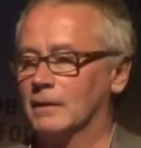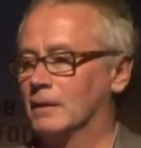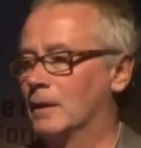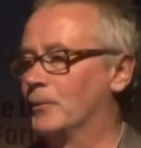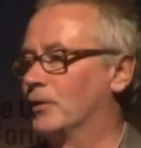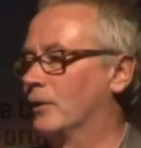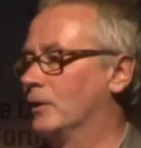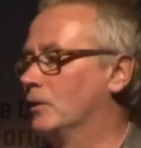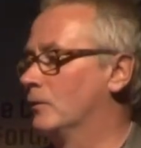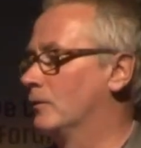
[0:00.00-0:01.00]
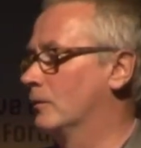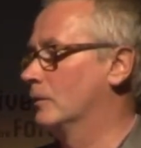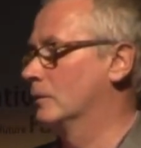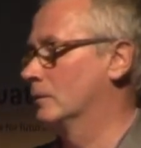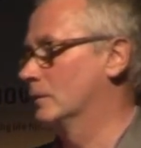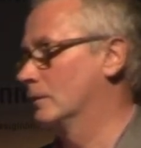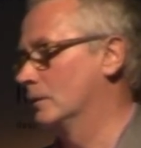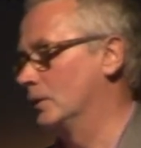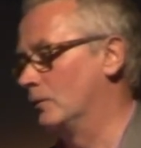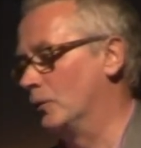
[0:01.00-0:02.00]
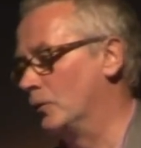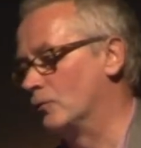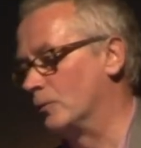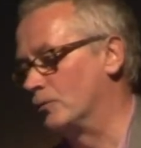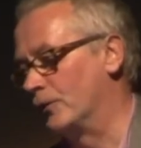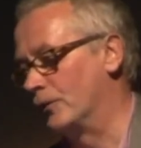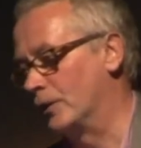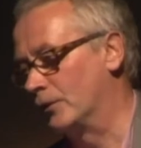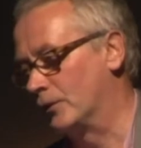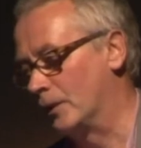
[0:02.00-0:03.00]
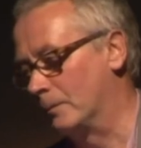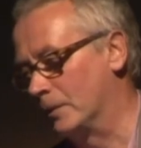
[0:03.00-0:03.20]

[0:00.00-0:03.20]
I'm sorry, you've loaded the wrong presentation up.